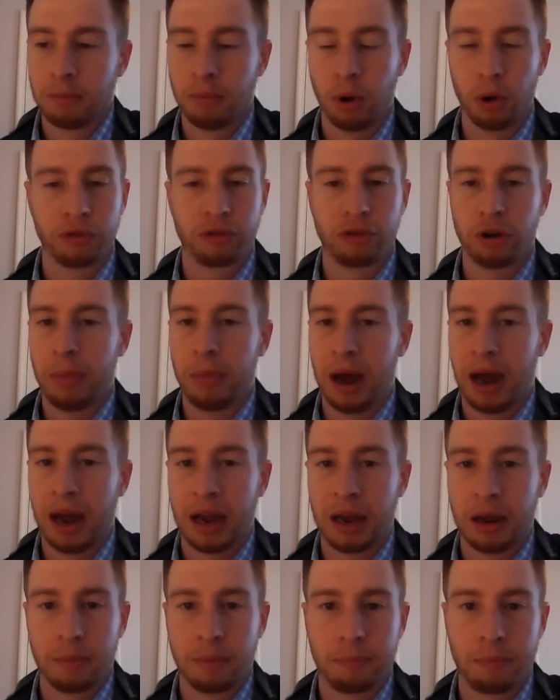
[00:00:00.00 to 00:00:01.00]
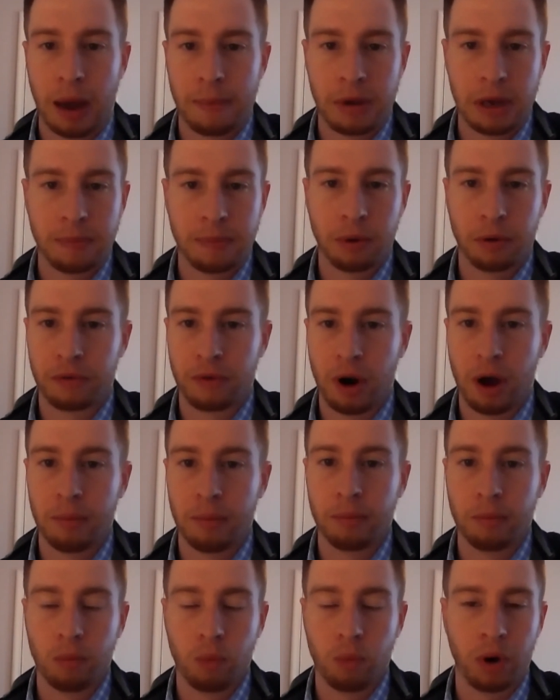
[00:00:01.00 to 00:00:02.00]
bolstered by people
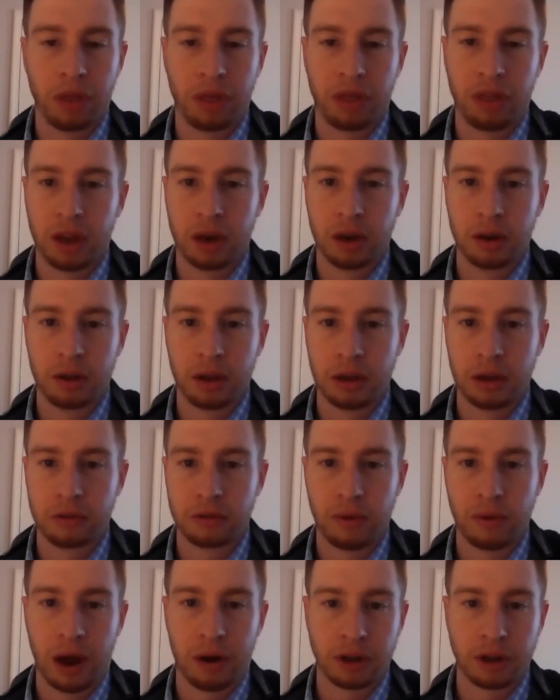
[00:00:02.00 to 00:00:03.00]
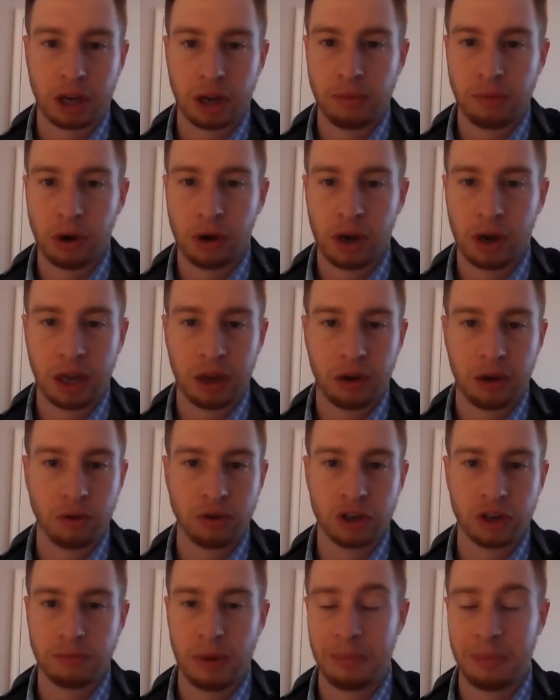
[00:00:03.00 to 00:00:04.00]
from within the surrounding community
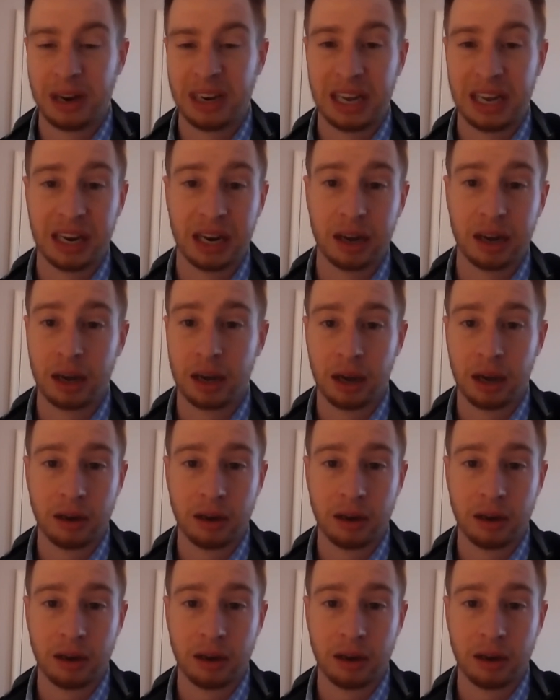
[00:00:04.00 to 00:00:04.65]
who just maybe needed